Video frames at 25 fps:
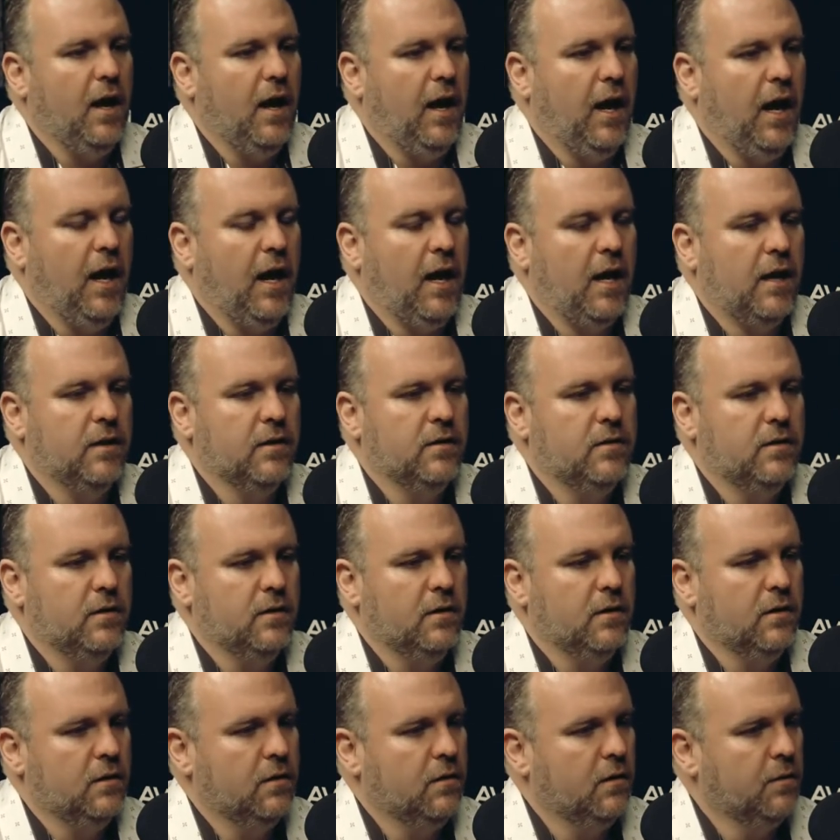And
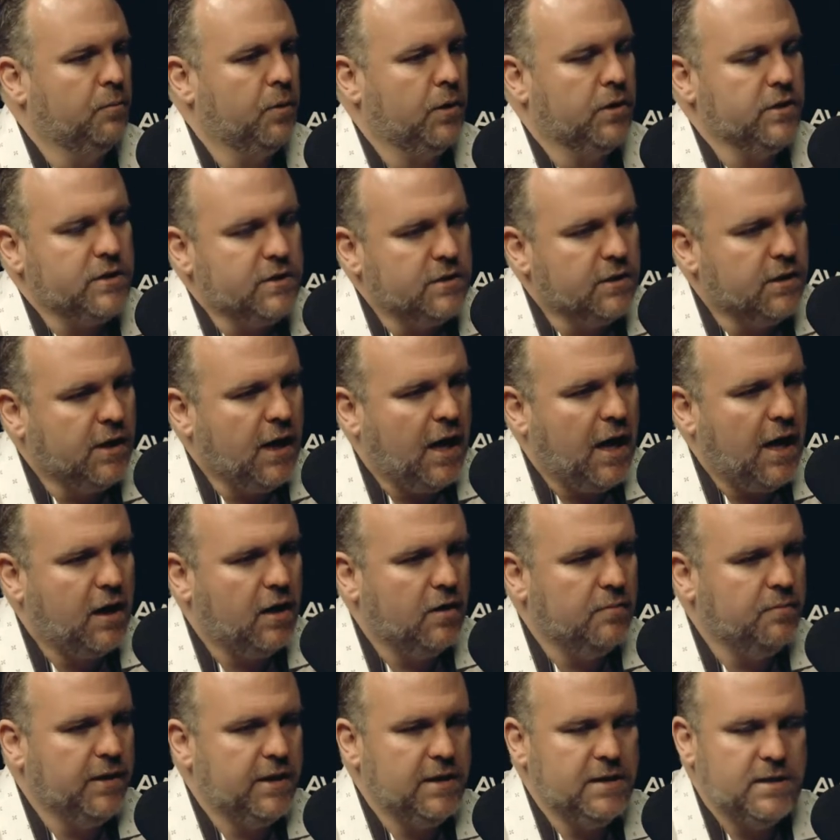the person that
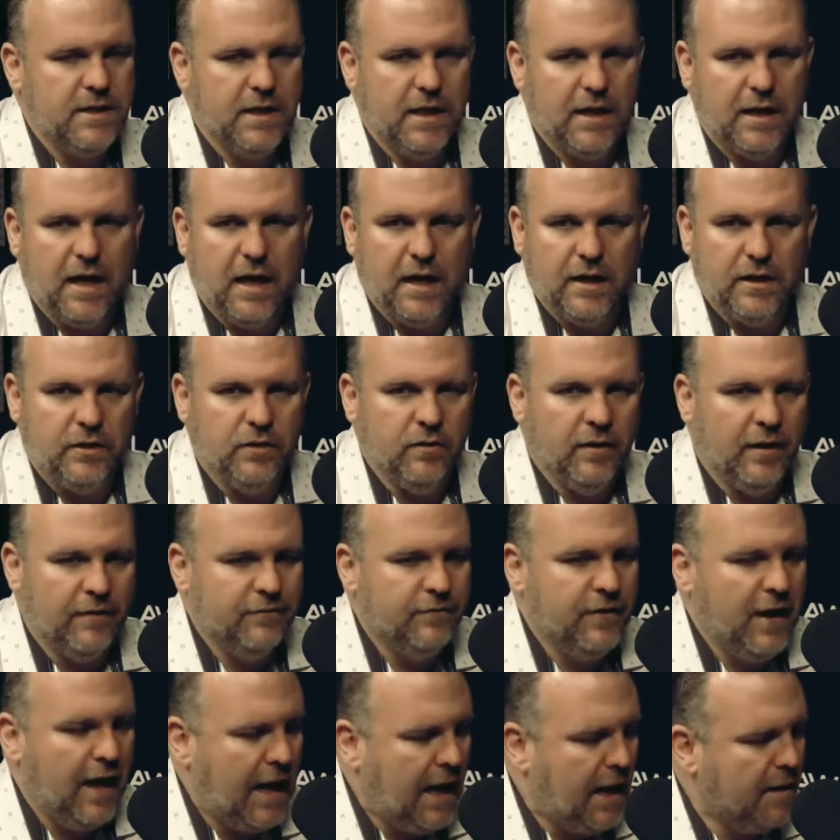hired me said, I, You
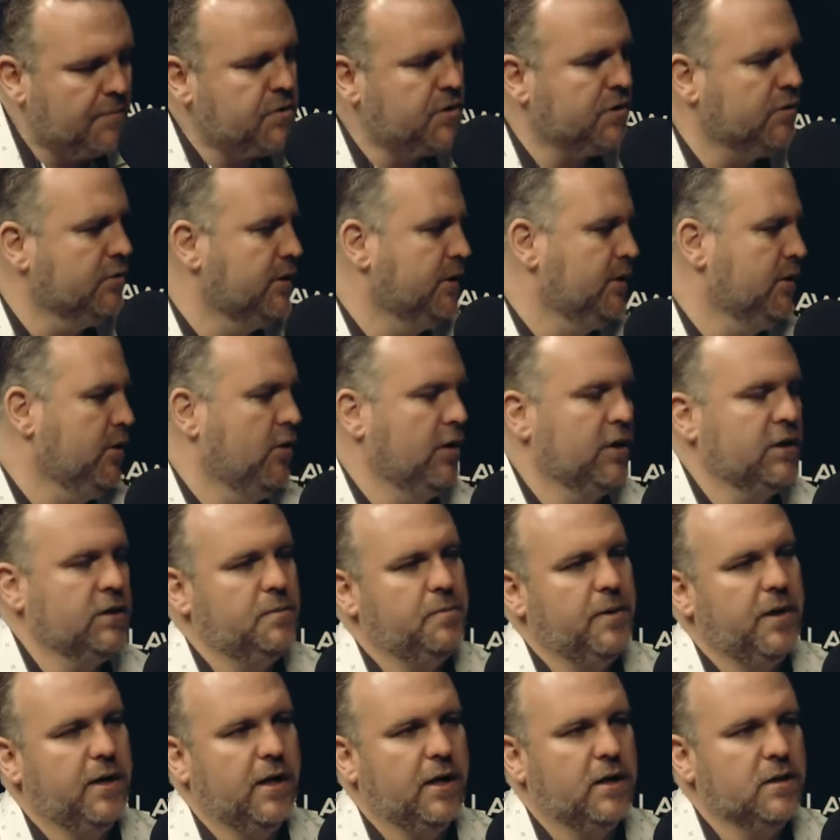have absolutely no
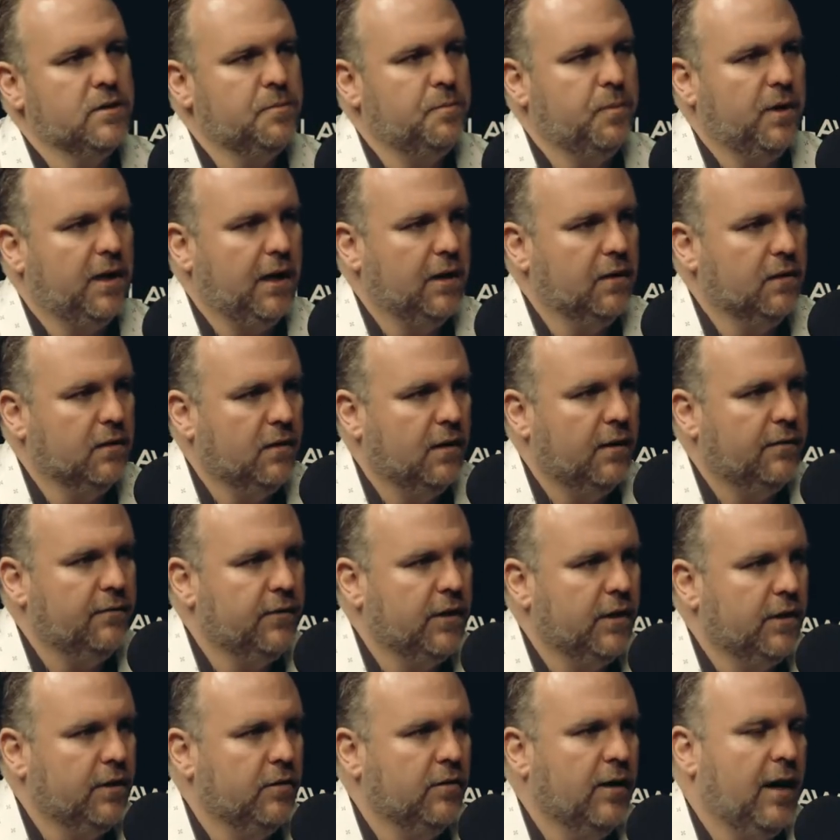experience, but I love
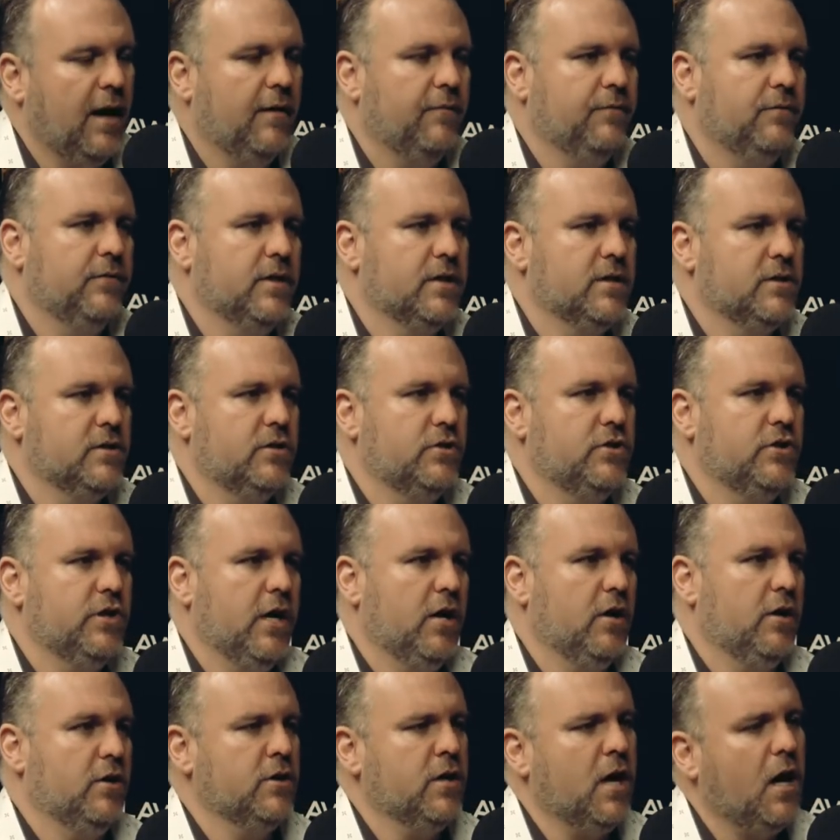that you have this
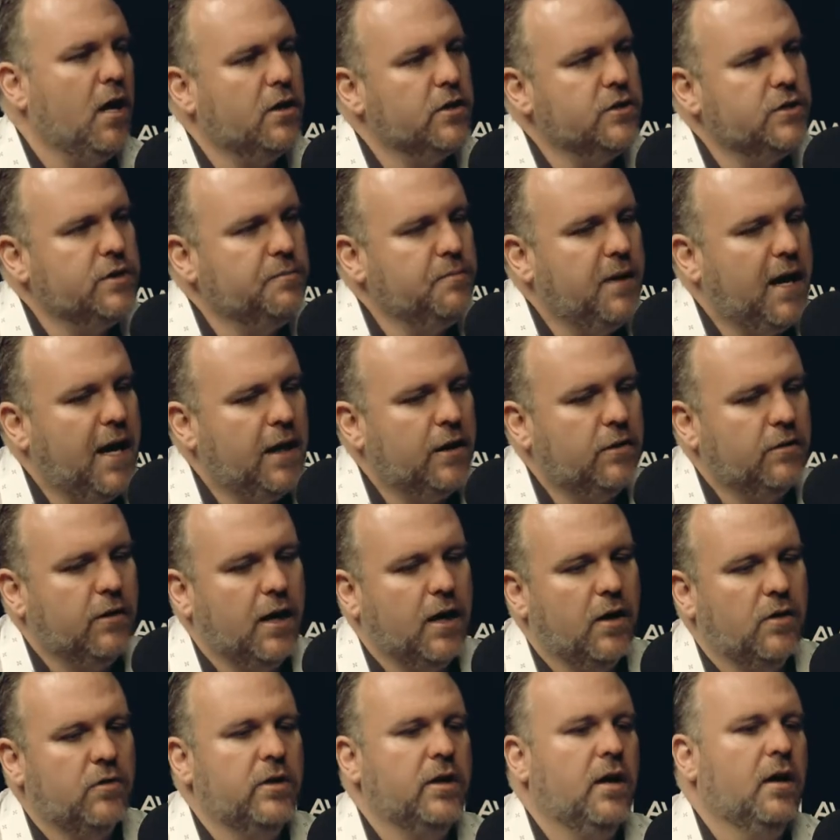gerontology
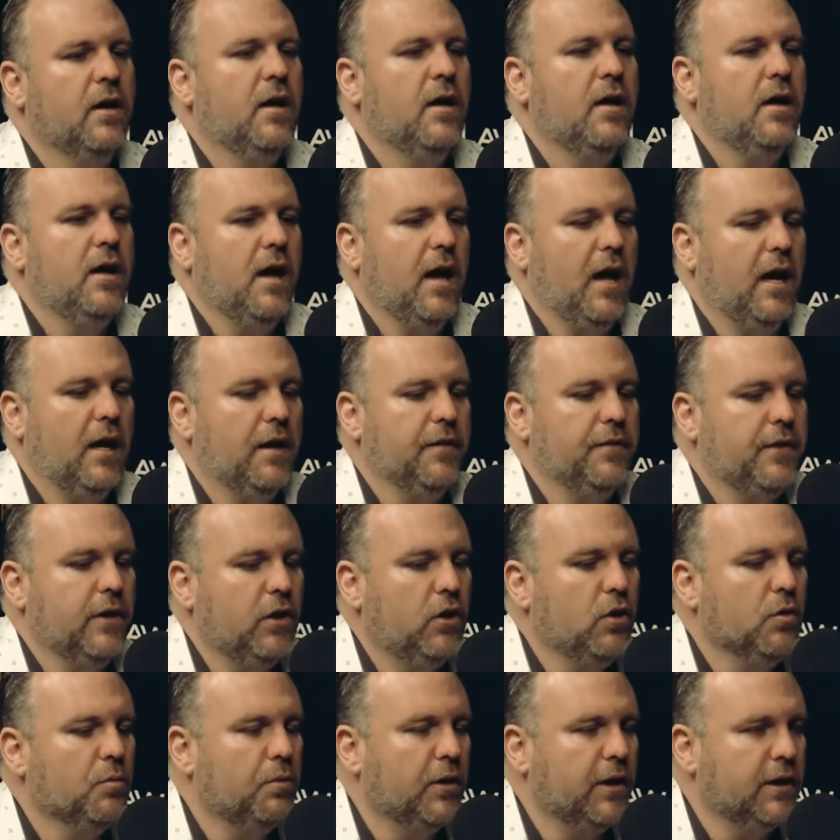background, and I
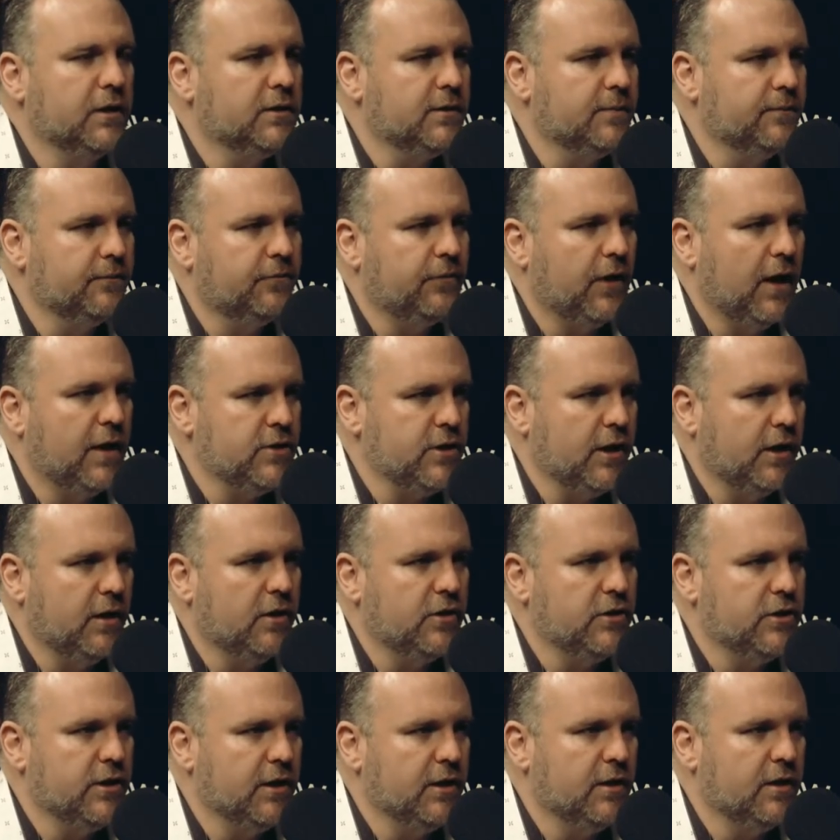think you'll bring some fresh
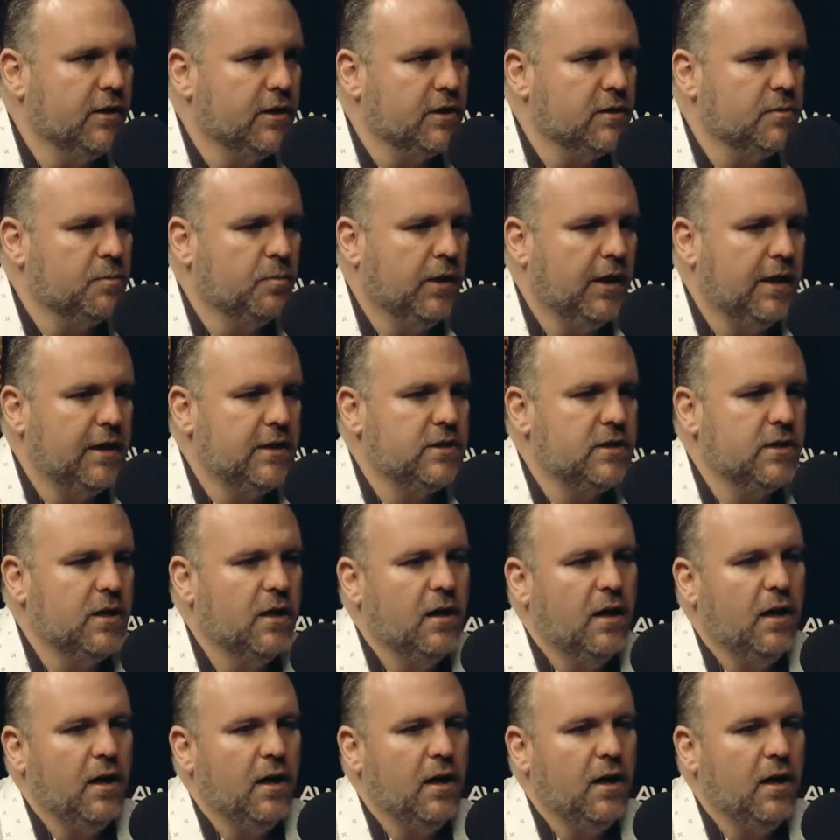energy to this place.